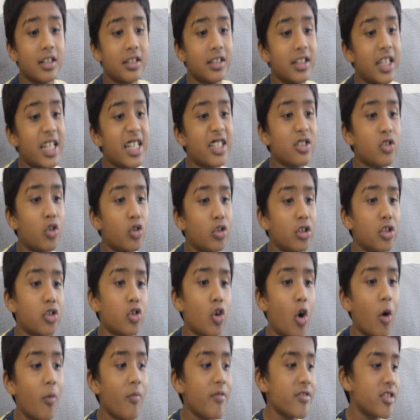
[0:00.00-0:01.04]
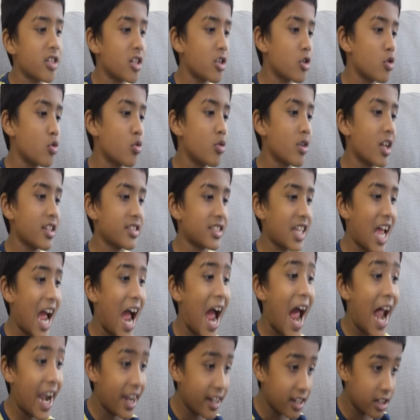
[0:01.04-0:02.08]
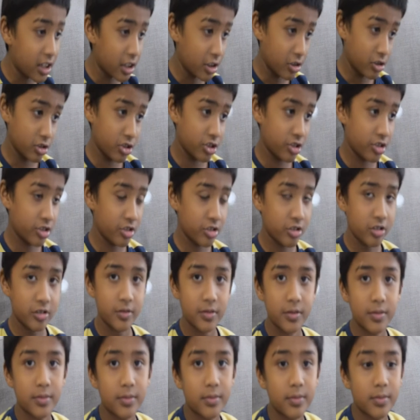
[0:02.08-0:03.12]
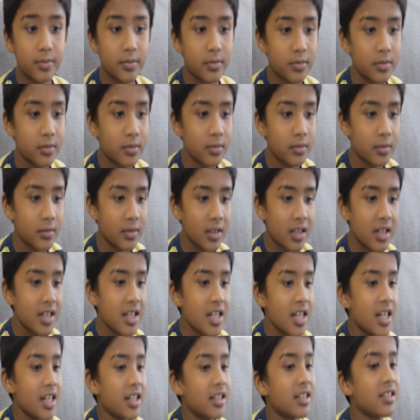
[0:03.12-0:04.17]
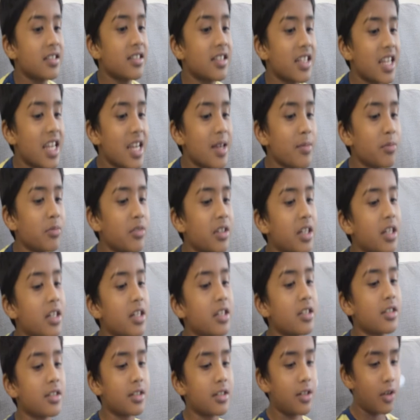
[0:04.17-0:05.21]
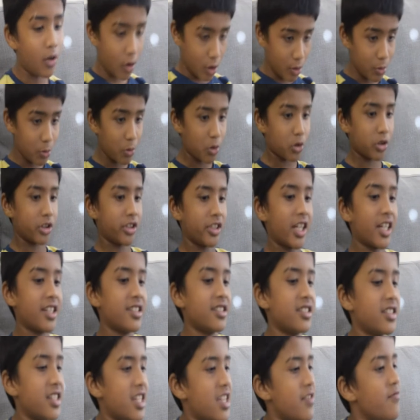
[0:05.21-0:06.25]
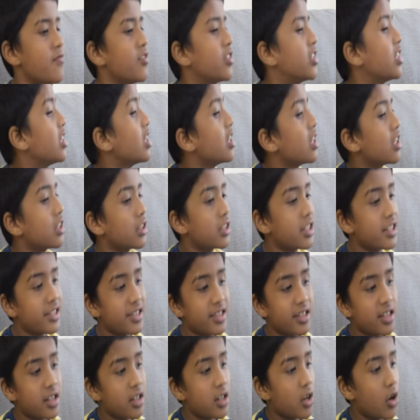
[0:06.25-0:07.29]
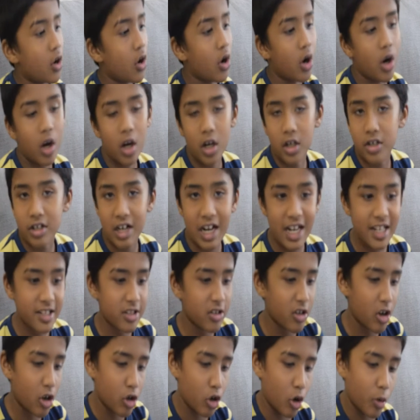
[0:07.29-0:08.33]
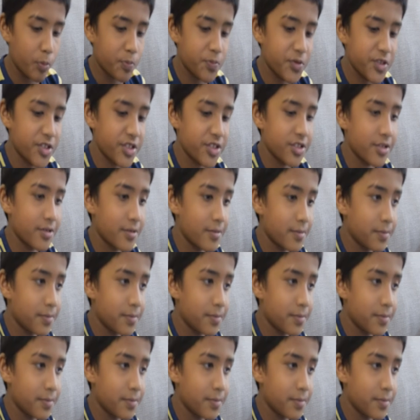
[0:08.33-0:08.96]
things on the top which are known as antlers. The same thing is almost like same with this Triceratops.